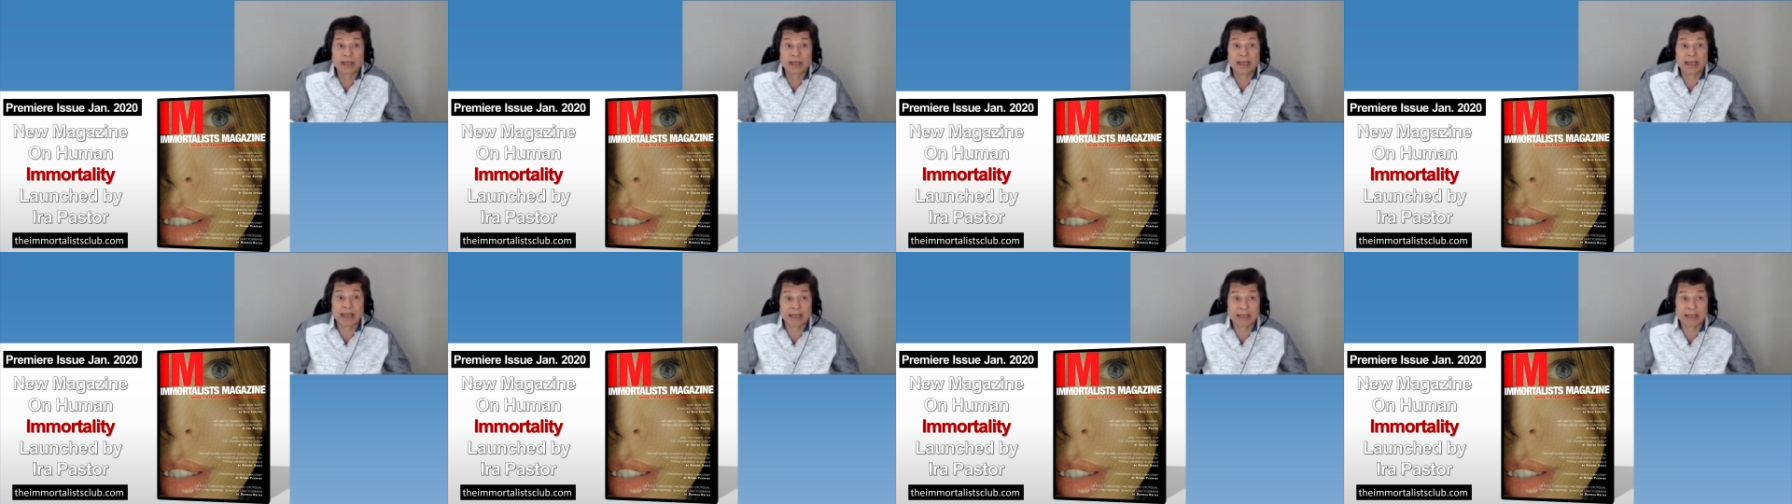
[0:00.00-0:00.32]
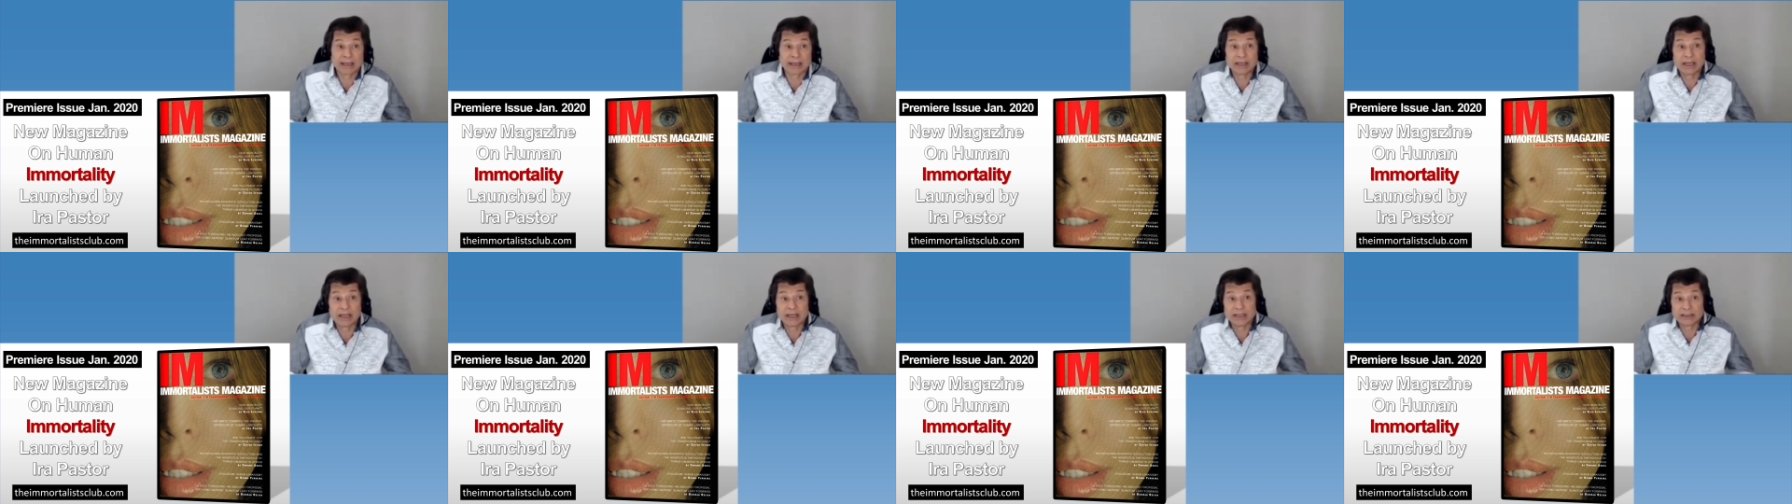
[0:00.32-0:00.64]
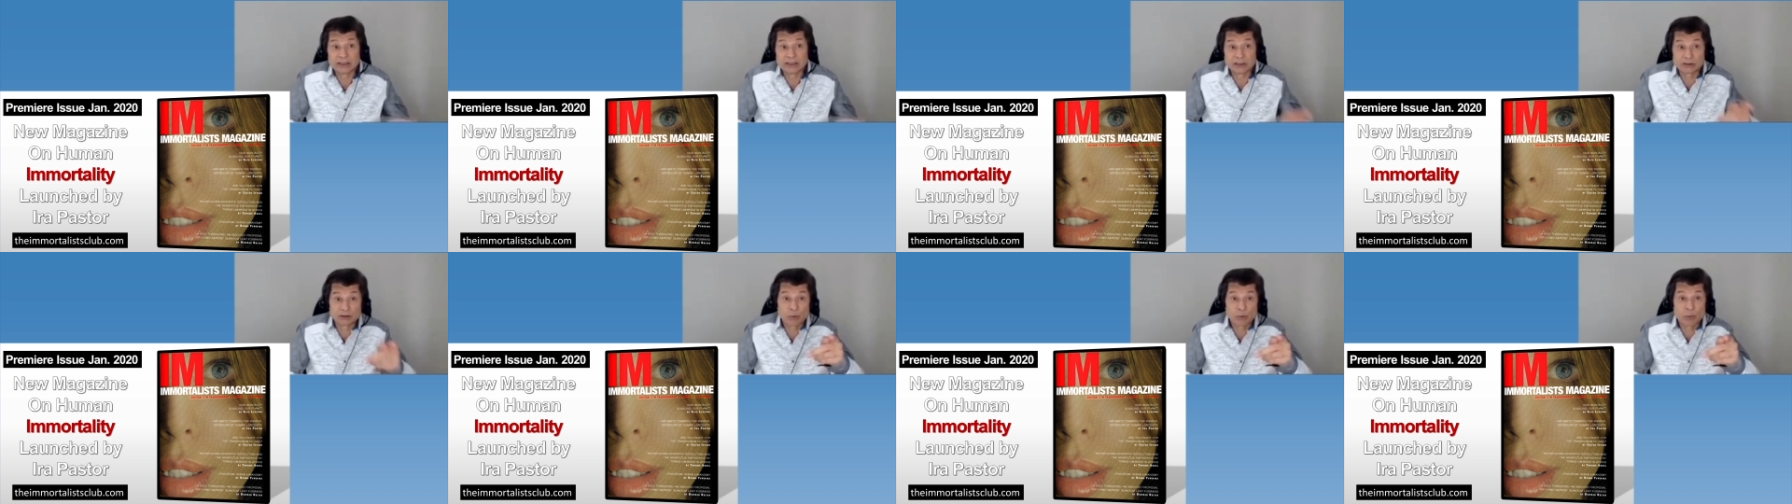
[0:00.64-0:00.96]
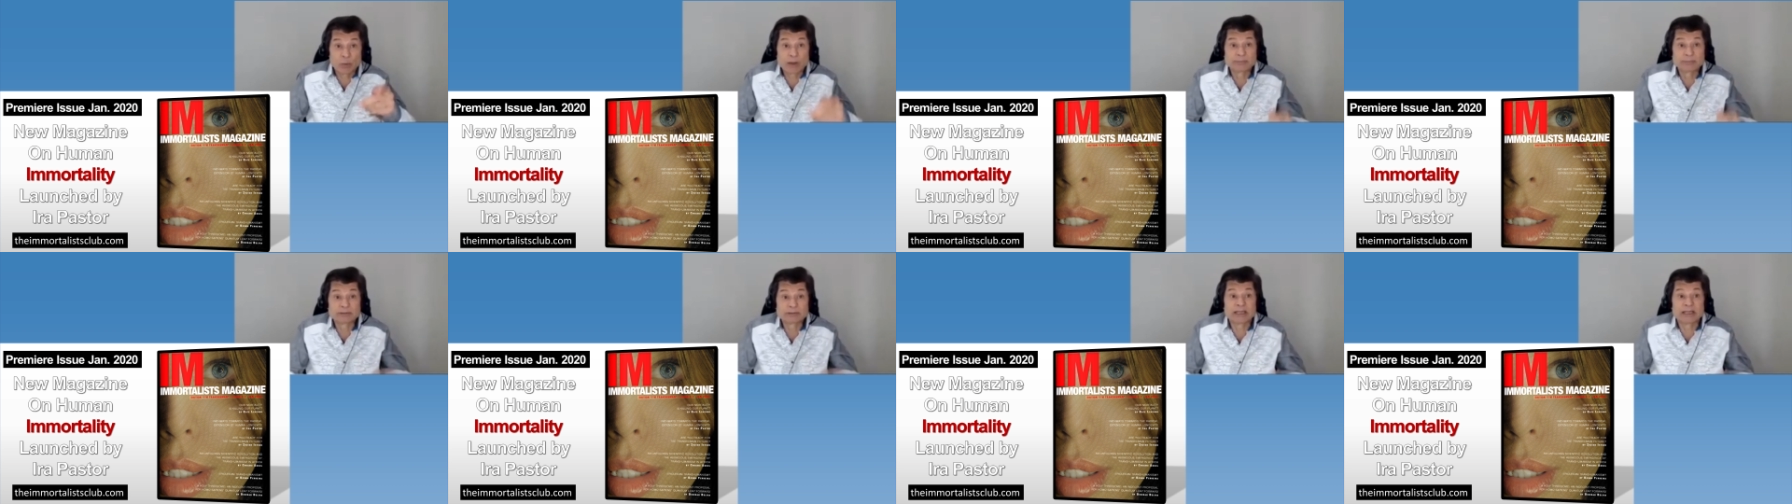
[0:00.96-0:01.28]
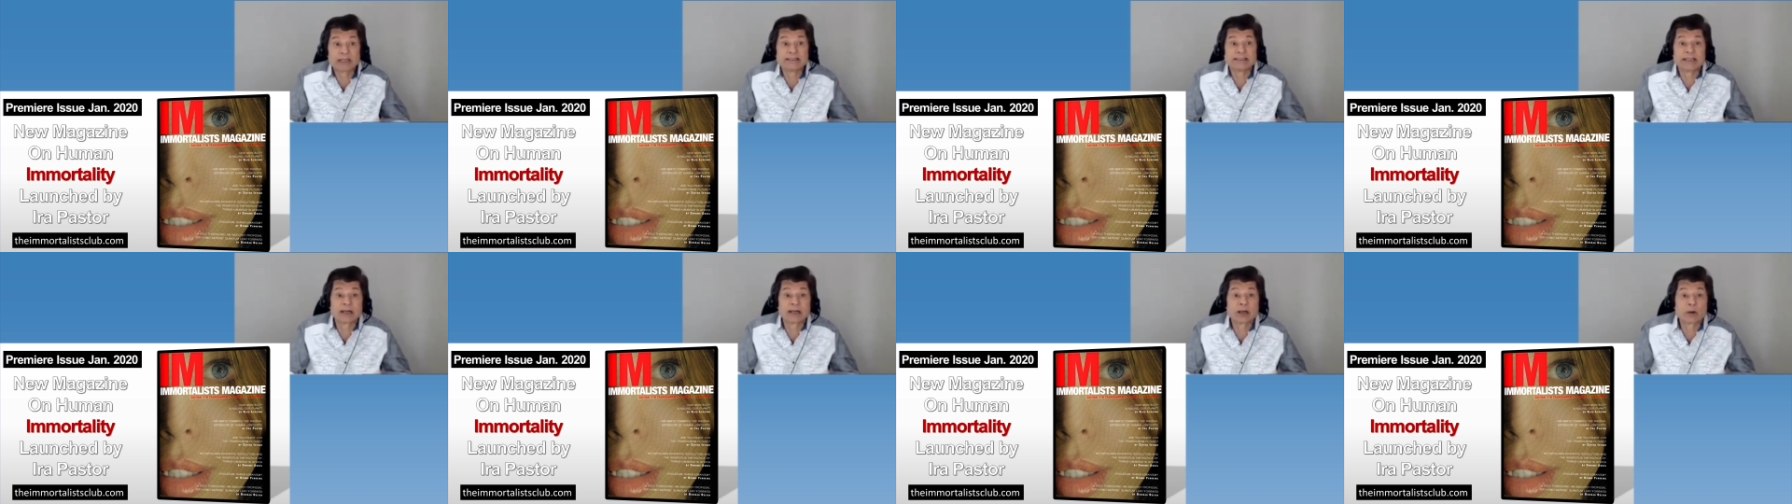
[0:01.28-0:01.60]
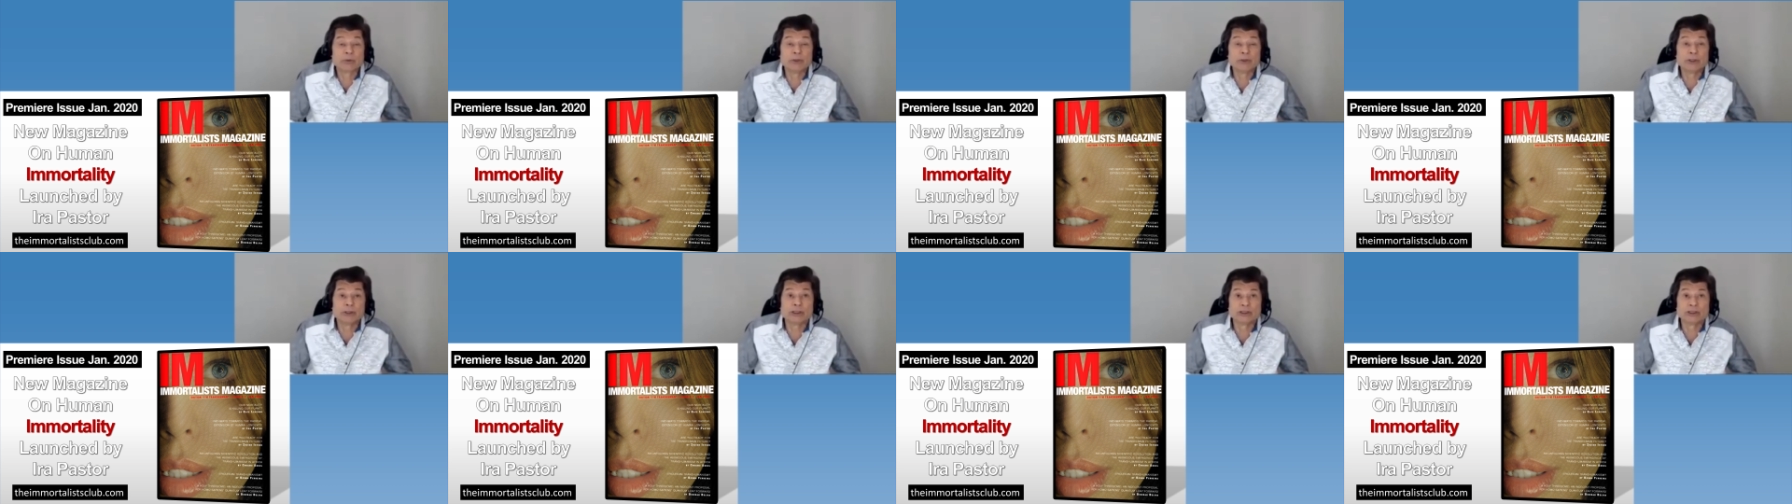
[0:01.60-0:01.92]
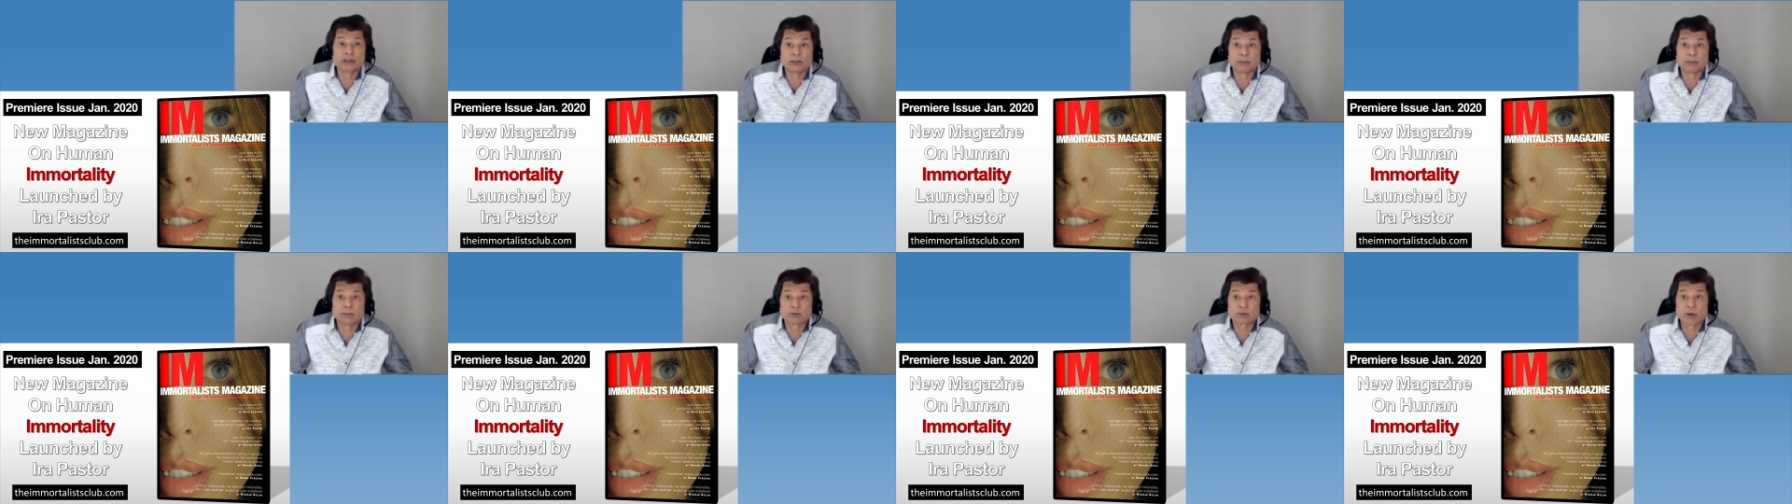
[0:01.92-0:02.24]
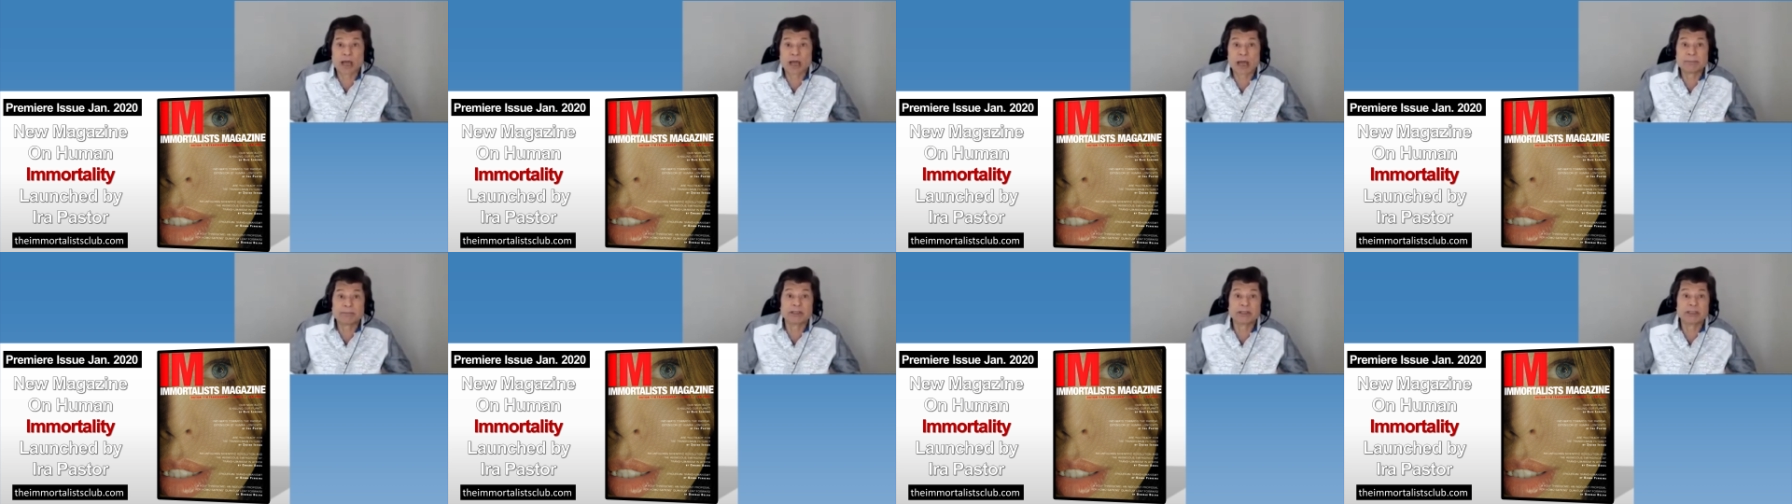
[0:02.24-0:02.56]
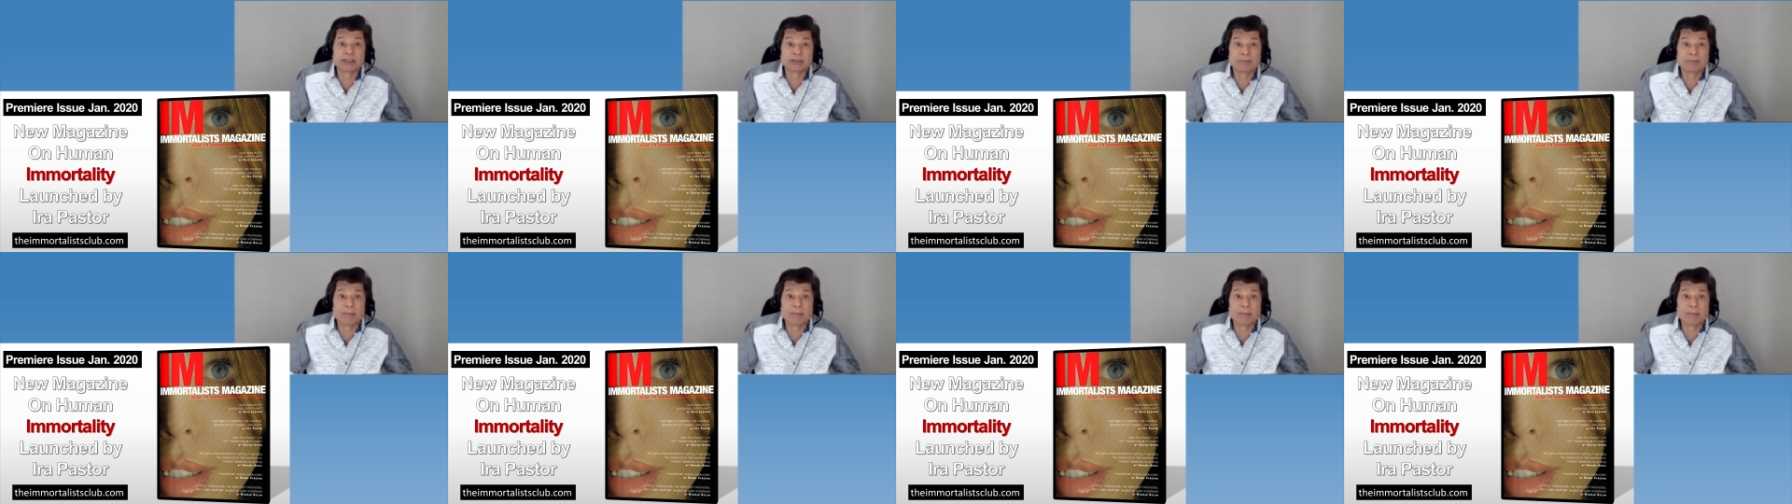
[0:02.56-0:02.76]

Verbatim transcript: And there's a website there where you can subscribe to this